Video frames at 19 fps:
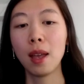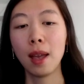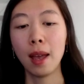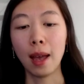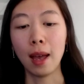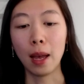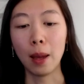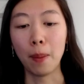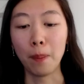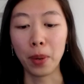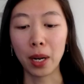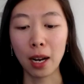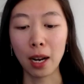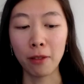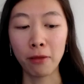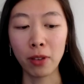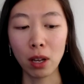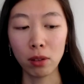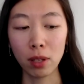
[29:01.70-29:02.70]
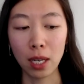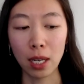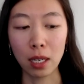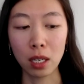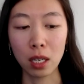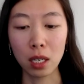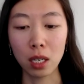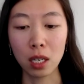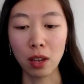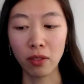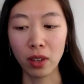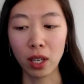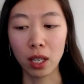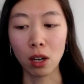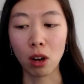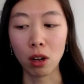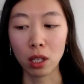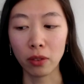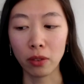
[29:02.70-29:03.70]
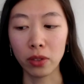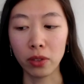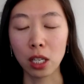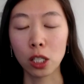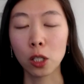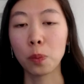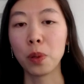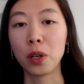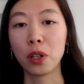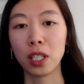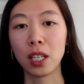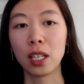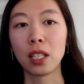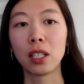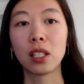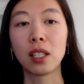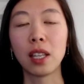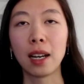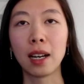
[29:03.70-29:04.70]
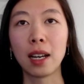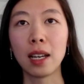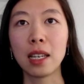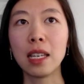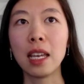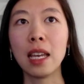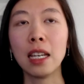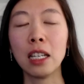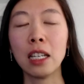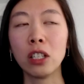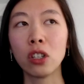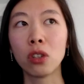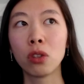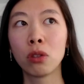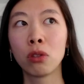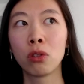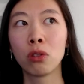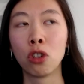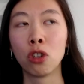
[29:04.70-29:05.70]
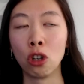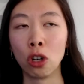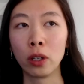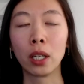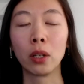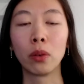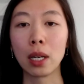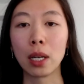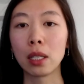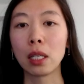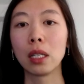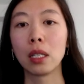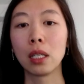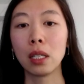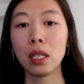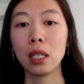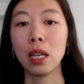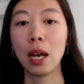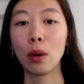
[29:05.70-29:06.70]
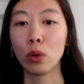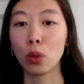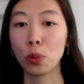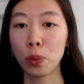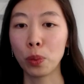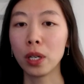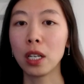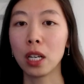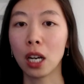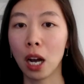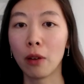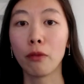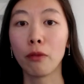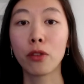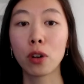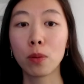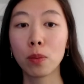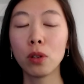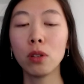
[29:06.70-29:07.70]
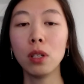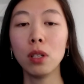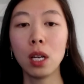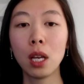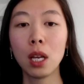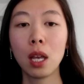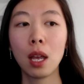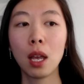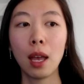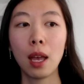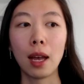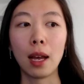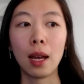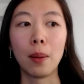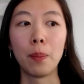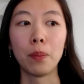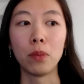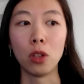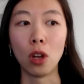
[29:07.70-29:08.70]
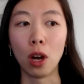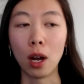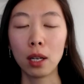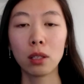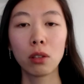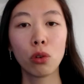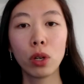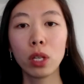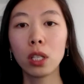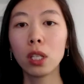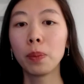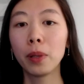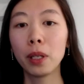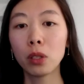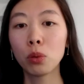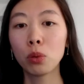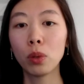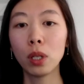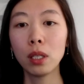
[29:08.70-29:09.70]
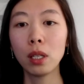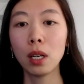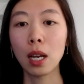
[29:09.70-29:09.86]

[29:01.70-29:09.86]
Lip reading: But I felt like given all of the experience that I gained during residency, I was pretty comfortable not doing the +1.